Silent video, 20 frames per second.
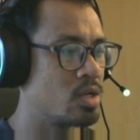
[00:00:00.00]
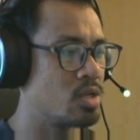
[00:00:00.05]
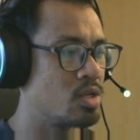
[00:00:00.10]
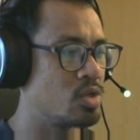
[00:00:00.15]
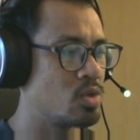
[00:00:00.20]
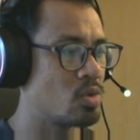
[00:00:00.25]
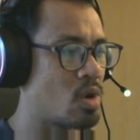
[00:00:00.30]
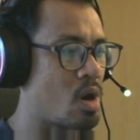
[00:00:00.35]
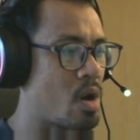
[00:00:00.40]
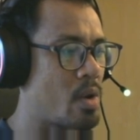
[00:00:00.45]

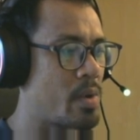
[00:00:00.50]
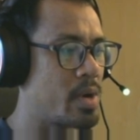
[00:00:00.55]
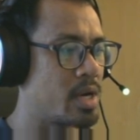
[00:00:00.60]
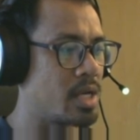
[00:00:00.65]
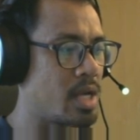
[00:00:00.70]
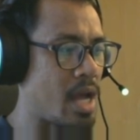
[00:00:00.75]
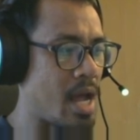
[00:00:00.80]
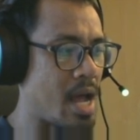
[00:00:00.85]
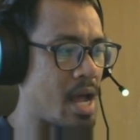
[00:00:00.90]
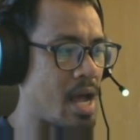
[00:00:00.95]
you
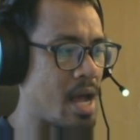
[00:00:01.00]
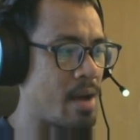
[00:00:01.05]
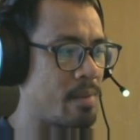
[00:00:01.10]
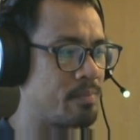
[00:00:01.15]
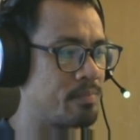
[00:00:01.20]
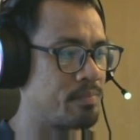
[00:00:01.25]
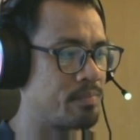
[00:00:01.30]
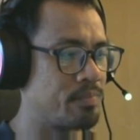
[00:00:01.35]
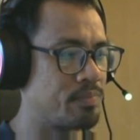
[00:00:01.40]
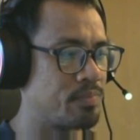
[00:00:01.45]
already have
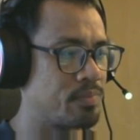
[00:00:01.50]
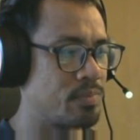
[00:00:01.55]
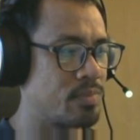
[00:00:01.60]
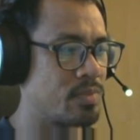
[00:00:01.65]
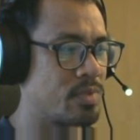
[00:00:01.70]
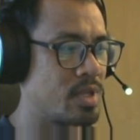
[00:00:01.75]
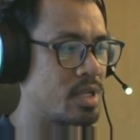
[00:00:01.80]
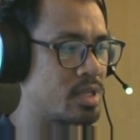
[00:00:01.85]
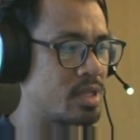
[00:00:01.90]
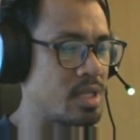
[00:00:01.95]

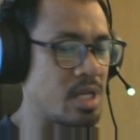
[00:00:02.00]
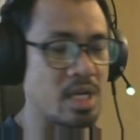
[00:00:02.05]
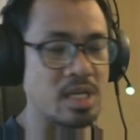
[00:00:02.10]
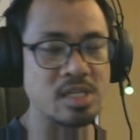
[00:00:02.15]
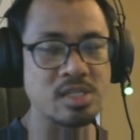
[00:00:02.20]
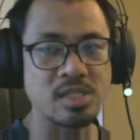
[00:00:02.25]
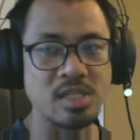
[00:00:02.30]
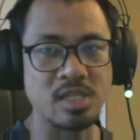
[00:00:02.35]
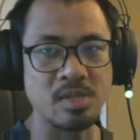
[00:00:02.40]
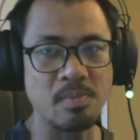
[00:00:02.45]
the
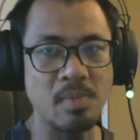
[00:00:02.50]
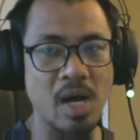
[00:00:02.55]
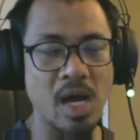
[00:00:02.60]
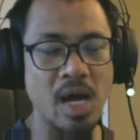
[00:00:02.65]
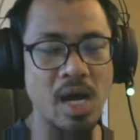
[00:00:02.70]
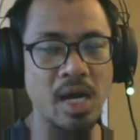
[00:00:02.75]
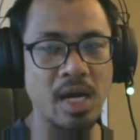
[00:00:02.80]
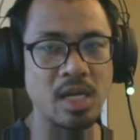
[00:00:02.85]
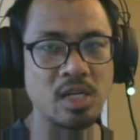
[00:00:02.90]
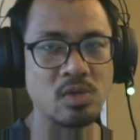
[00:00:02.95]
things in
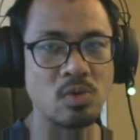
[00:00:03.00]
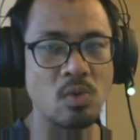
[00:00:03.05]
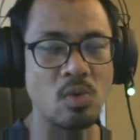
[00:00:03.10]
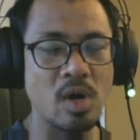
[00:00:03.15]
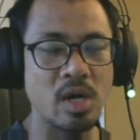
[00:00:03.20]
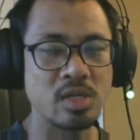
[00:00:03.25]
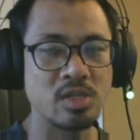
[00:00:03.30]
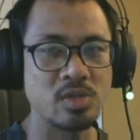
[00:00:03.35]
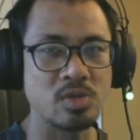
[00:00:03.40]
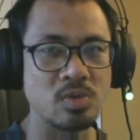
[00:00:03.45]
mind that you
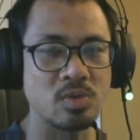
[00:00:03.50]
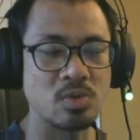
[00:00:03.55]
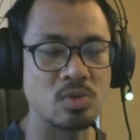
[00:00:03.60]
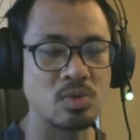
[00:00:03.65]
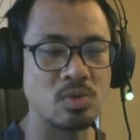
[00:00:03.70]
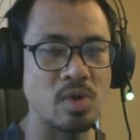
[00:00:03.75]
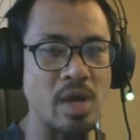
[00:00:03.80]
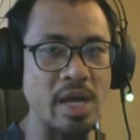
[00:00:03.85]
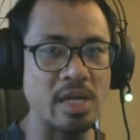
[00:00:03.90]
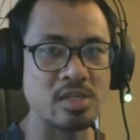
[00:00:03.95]
want
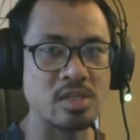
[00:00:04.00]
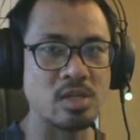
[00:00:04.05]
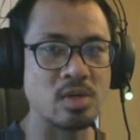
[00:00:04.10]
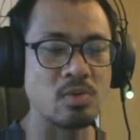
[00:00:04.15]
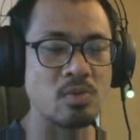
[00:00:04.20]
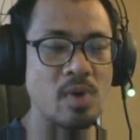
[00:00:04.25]
to execute